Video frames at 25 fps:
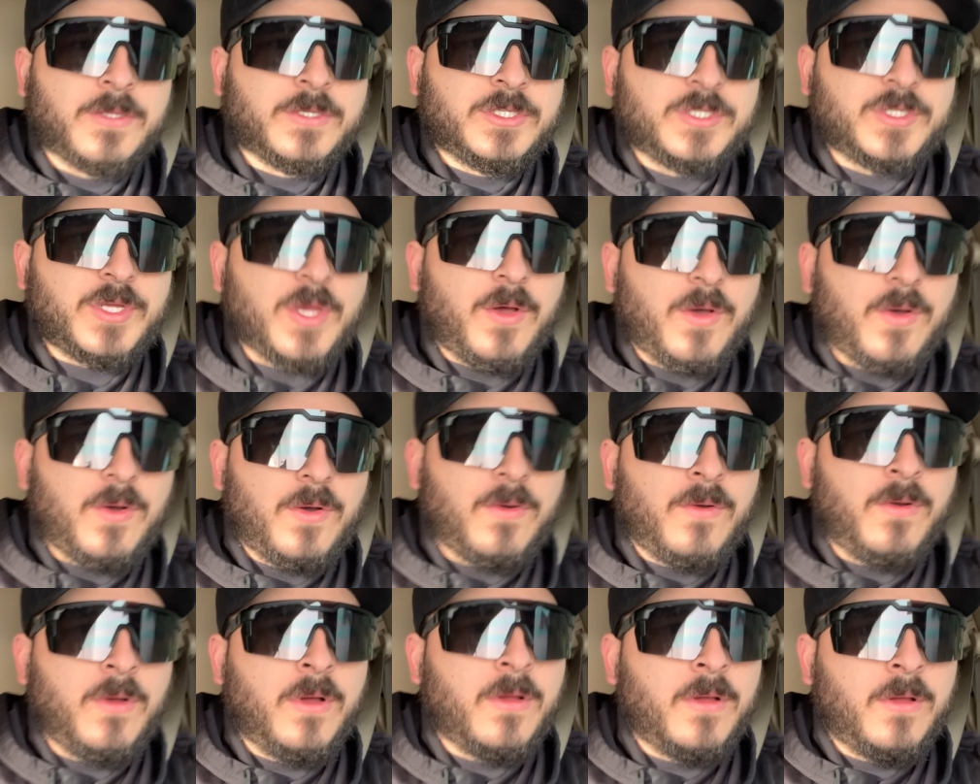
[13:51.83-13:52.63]

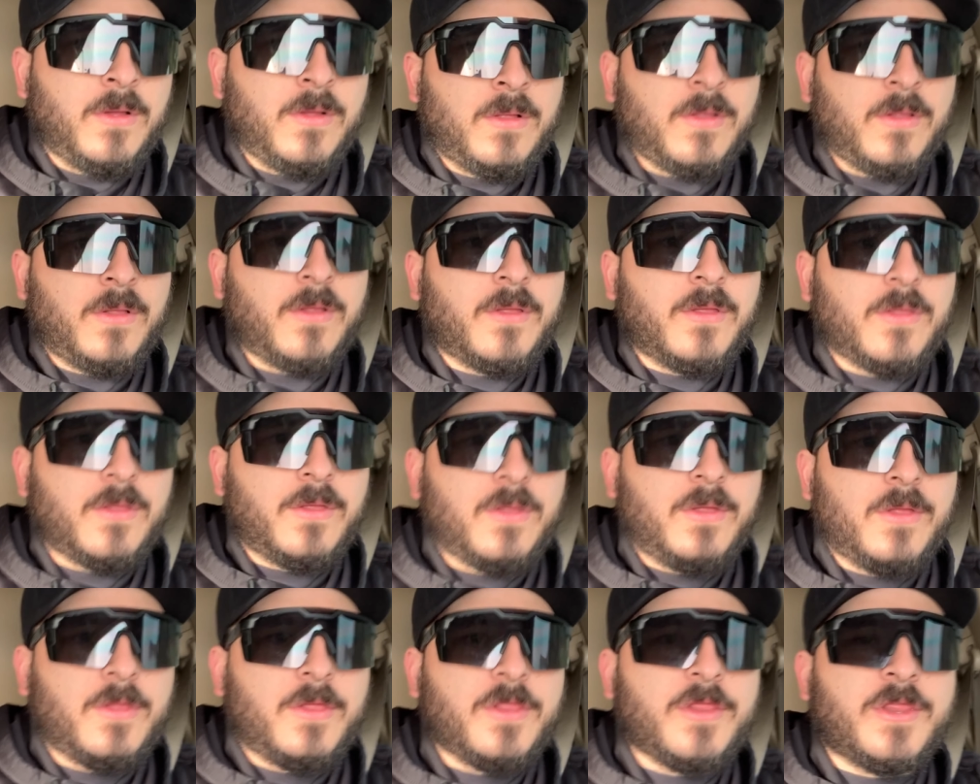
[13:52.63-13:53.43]
So
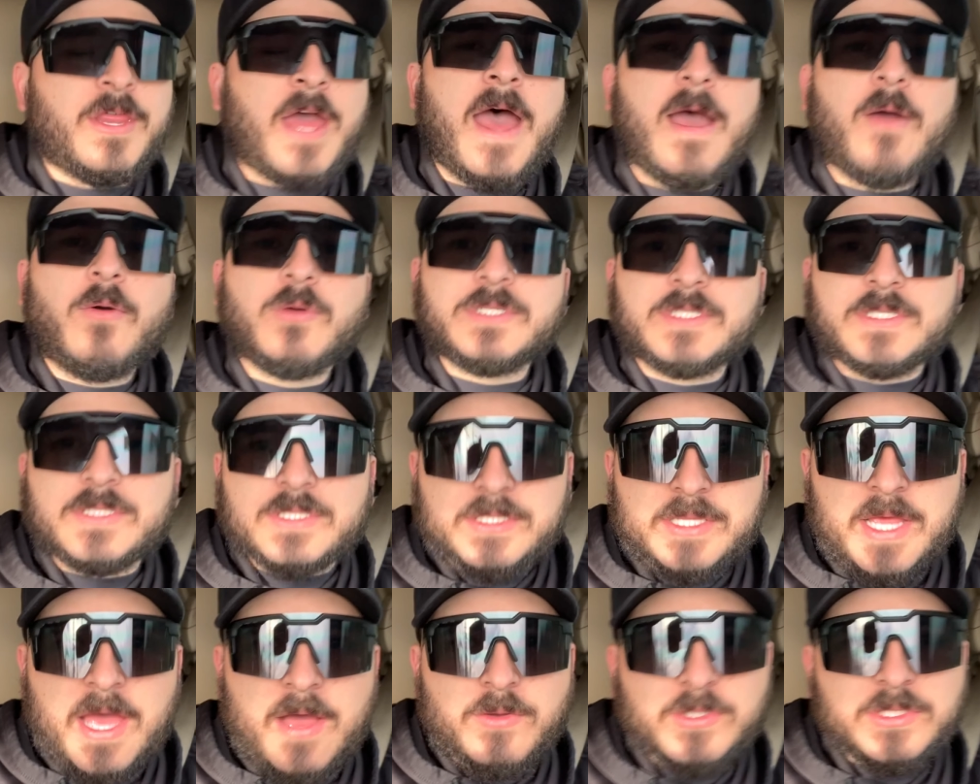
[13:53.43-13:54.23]
that
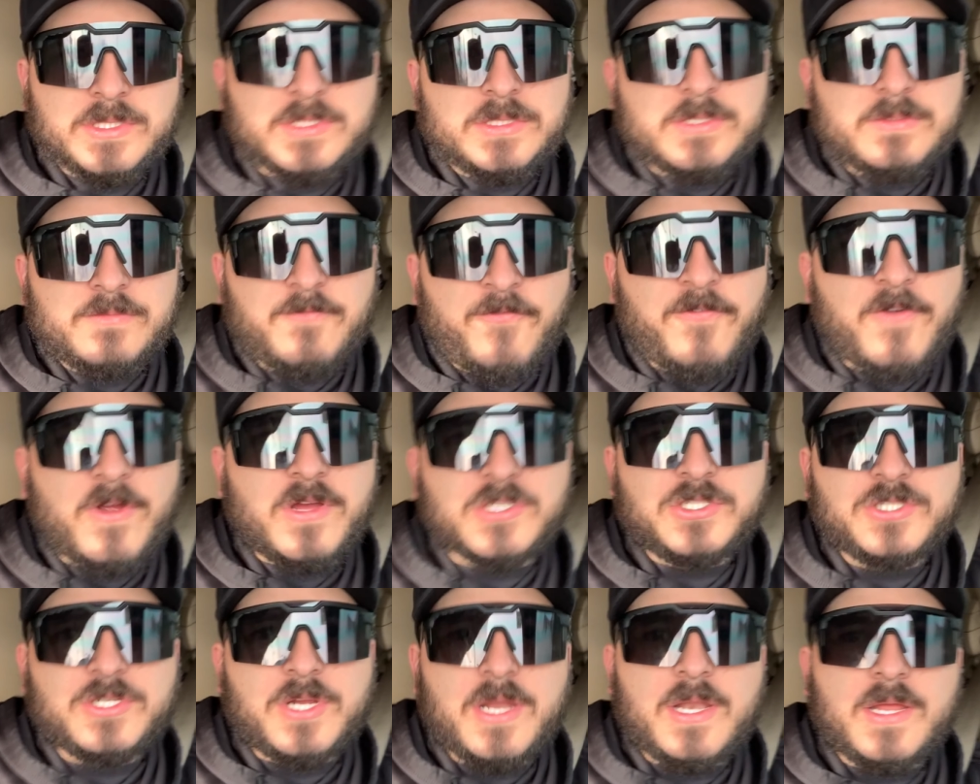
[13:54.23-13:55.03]
was
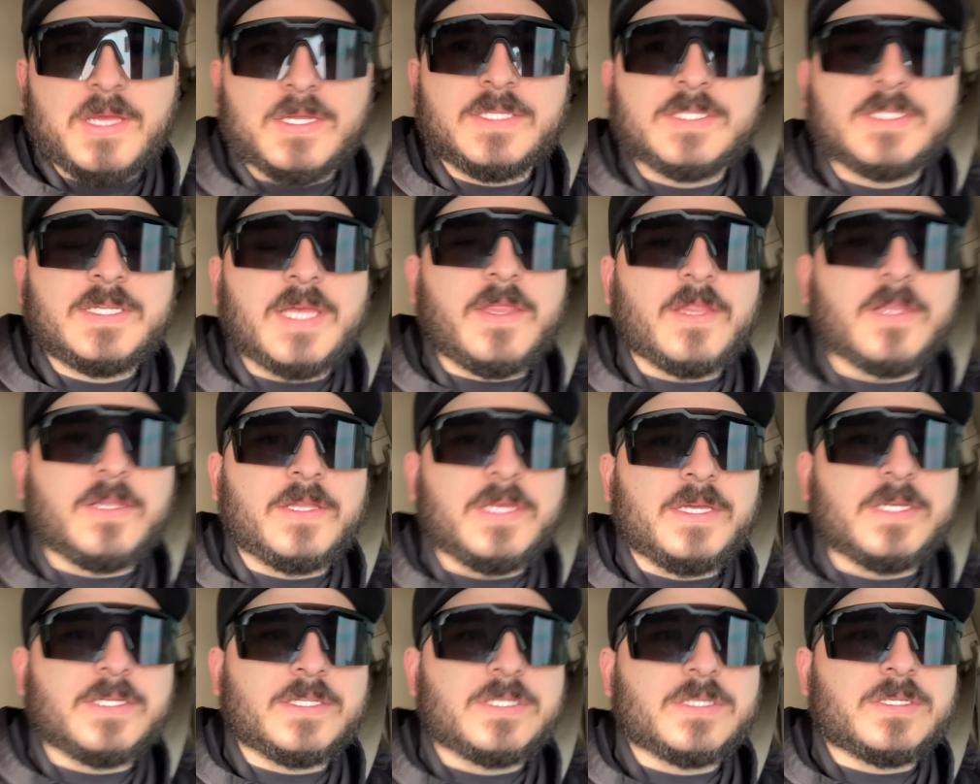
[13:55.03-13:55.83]
frustrating, to say the
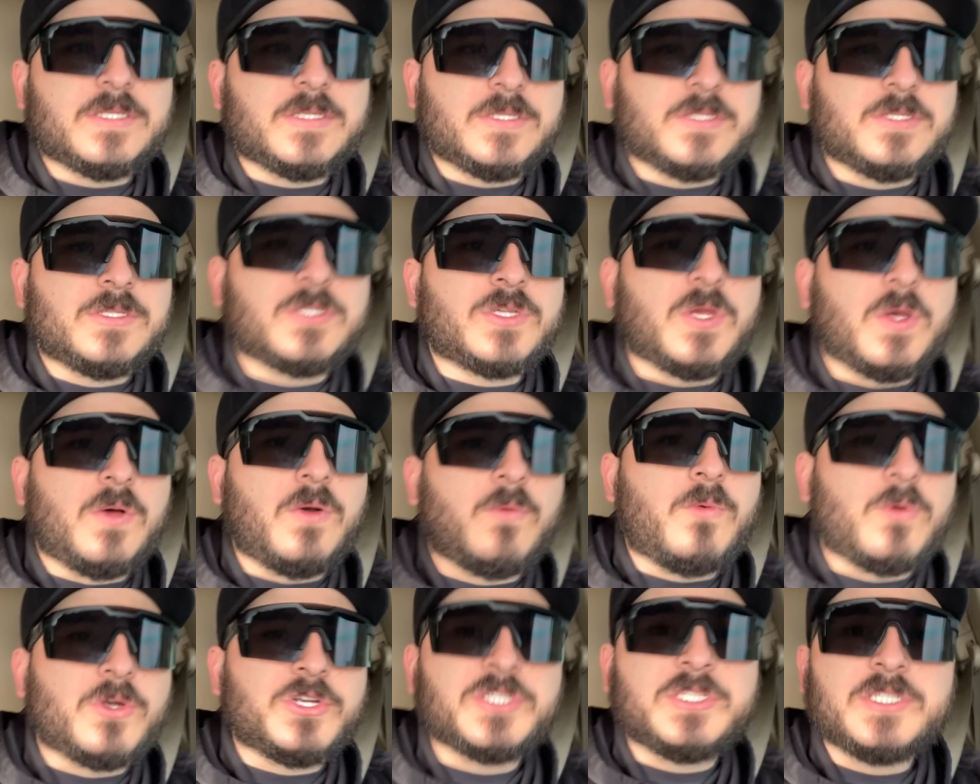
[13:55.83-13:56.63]
least.
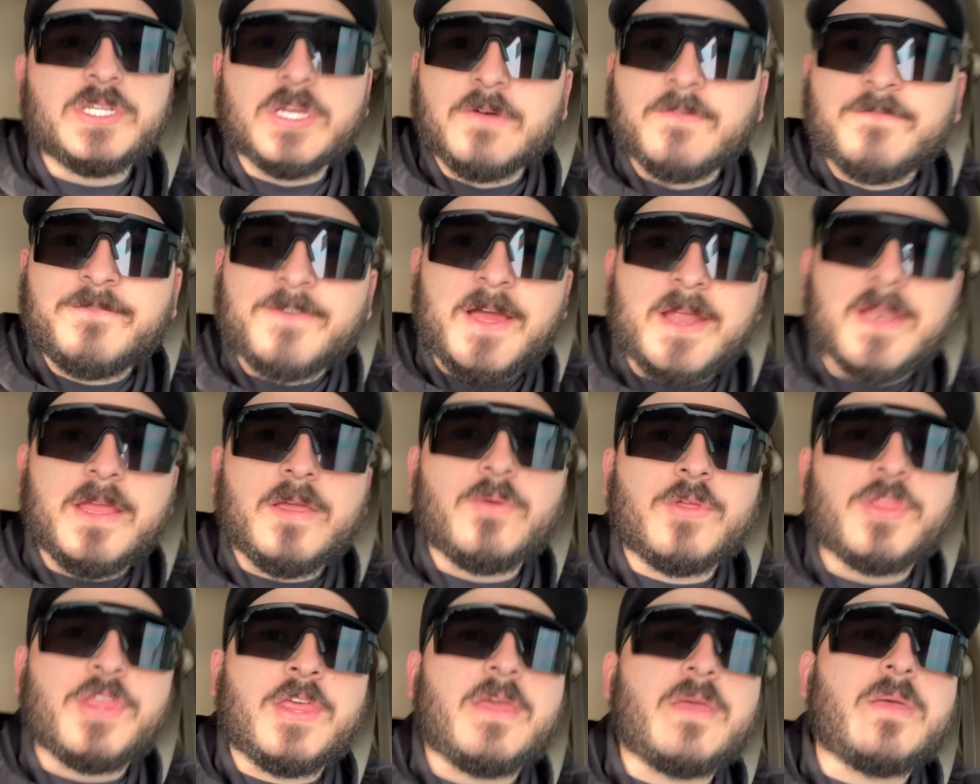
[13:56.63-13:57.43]
So we're still
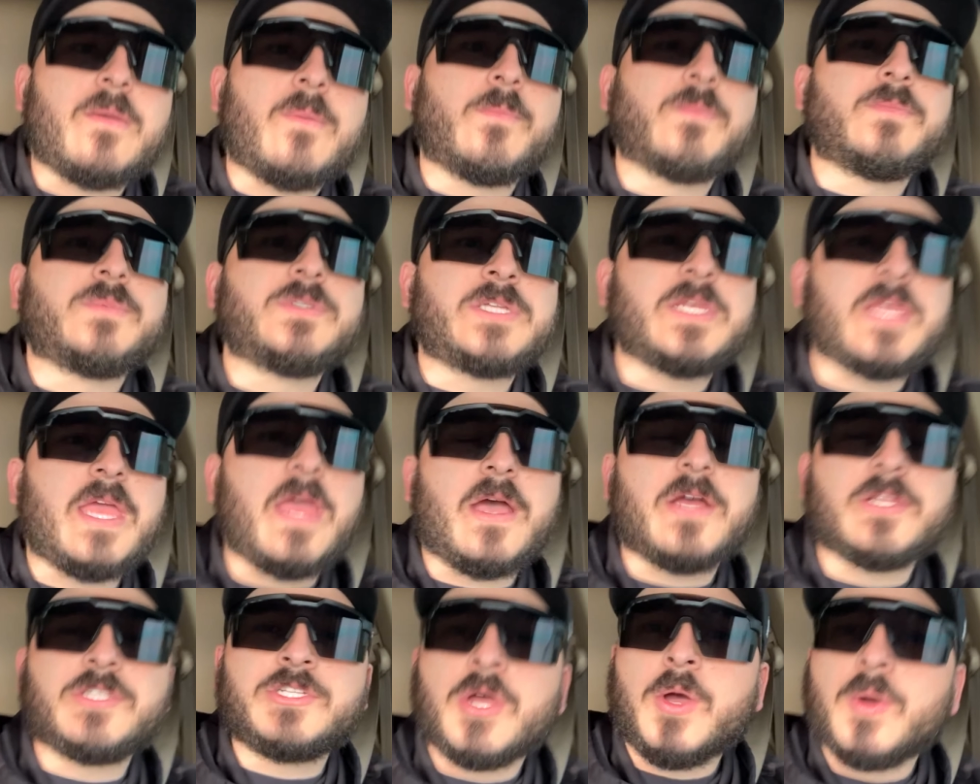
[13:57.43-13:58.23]
fighting with him to
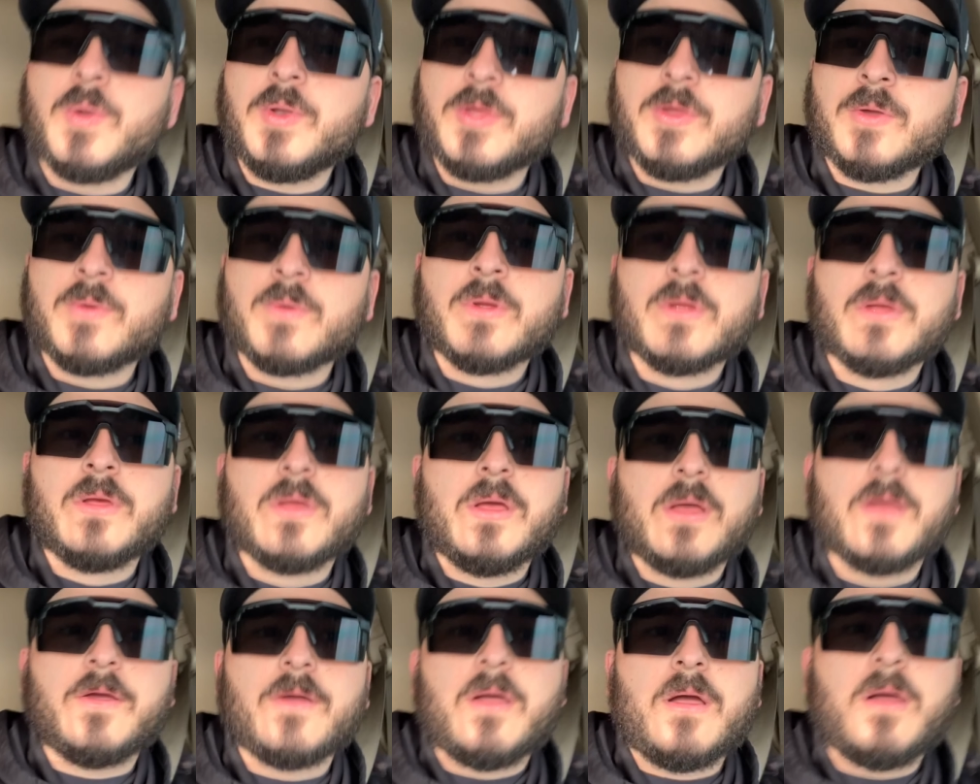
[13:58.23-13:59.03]
get a tow new,
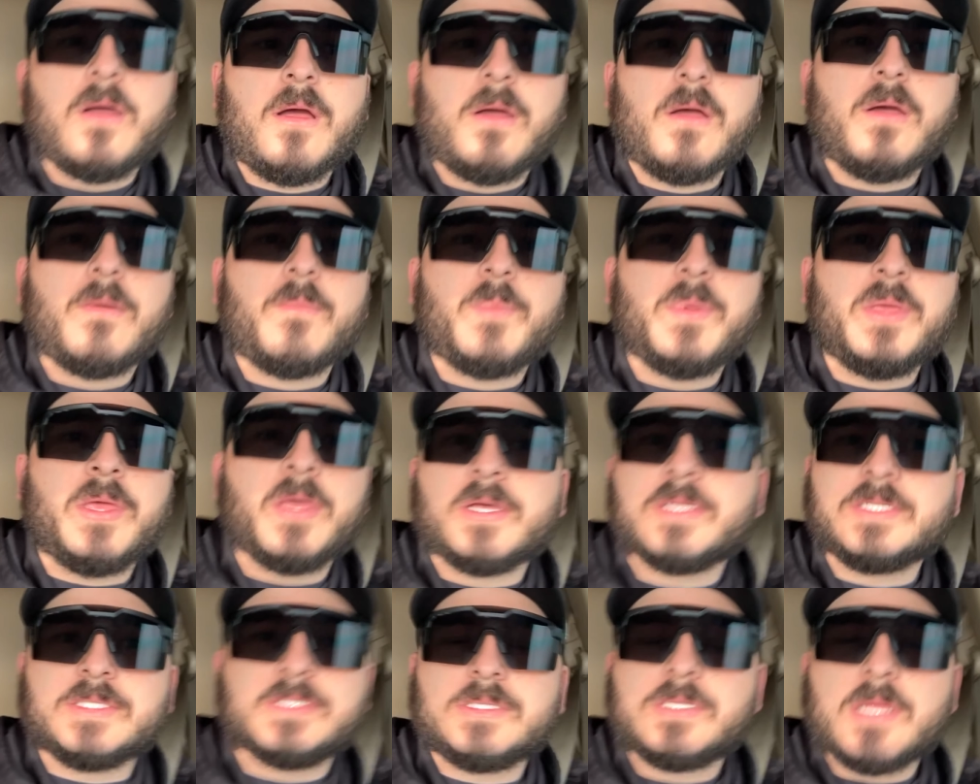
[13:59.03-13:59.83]

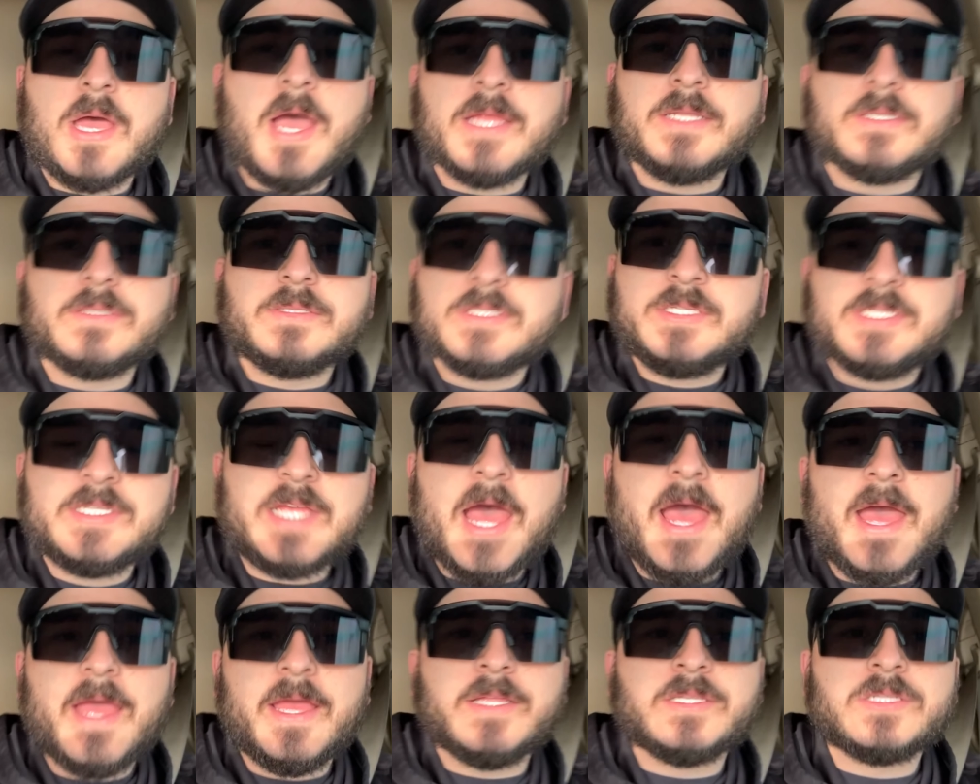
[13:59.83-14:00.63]
because I
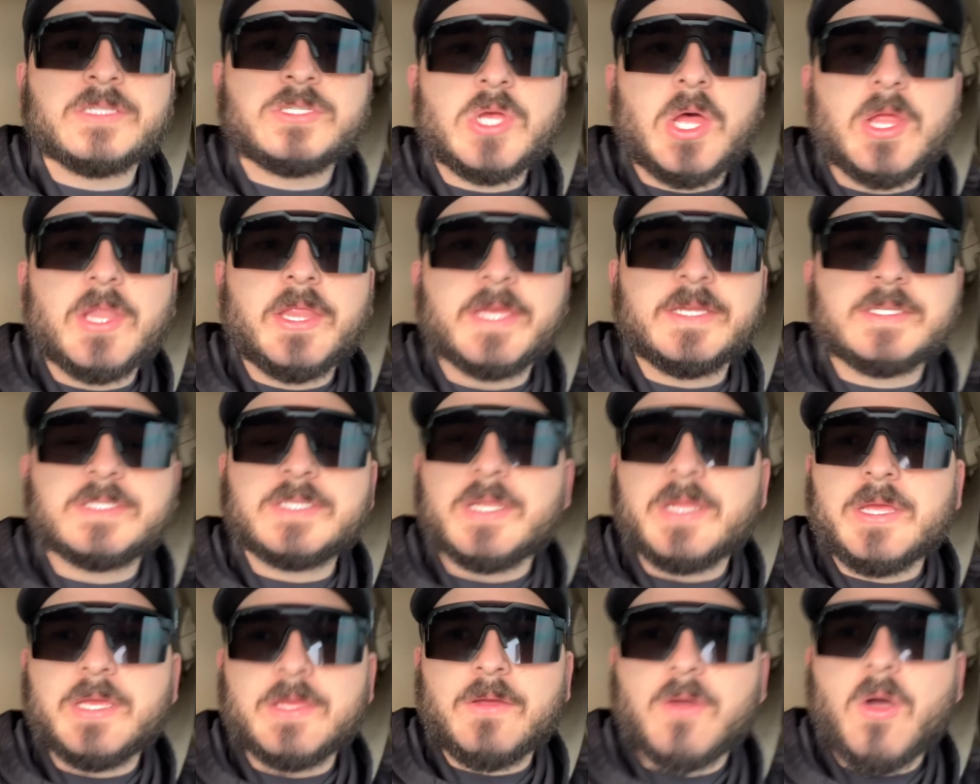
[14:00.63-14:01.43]
sat in Salt Lake
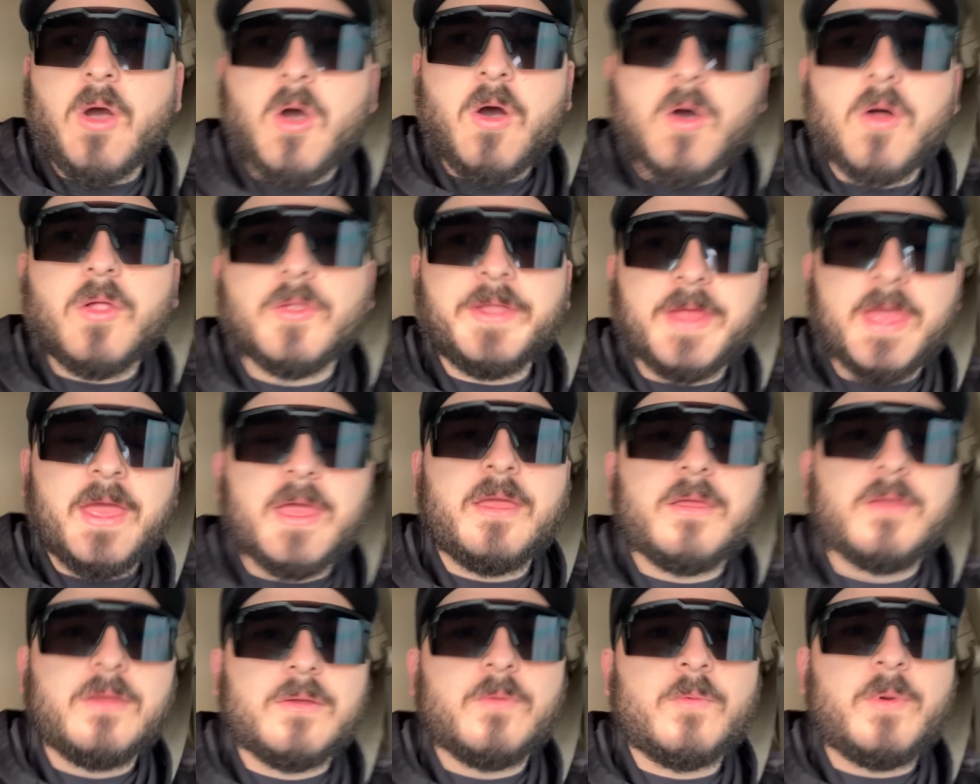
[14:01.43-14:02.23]
City all
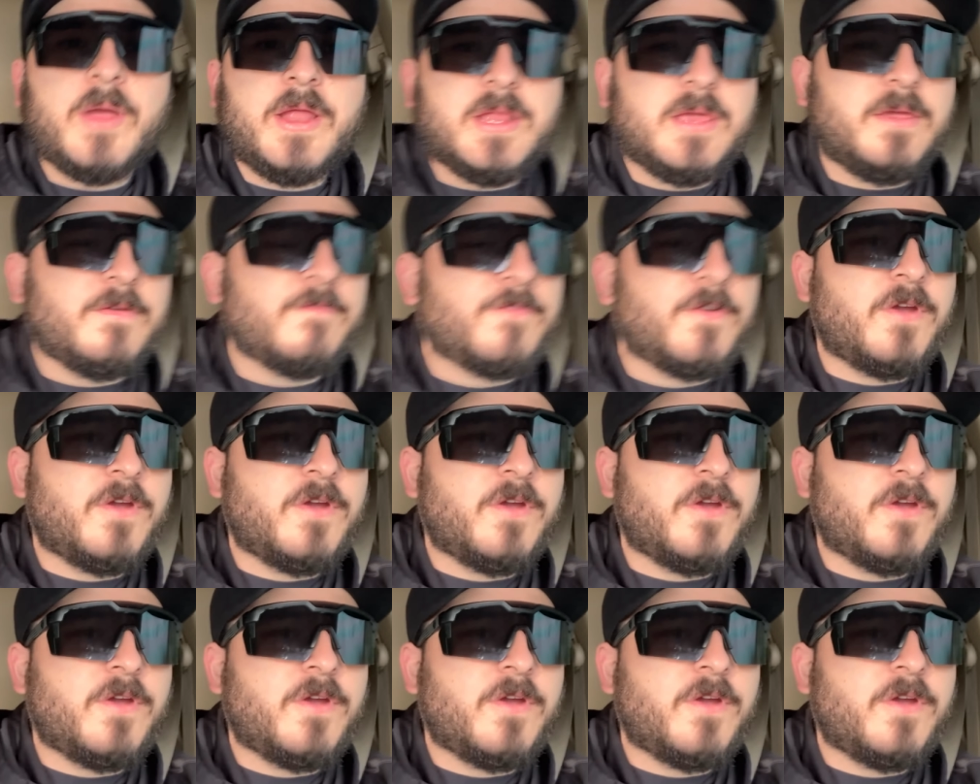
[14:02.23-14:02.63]
day waiting for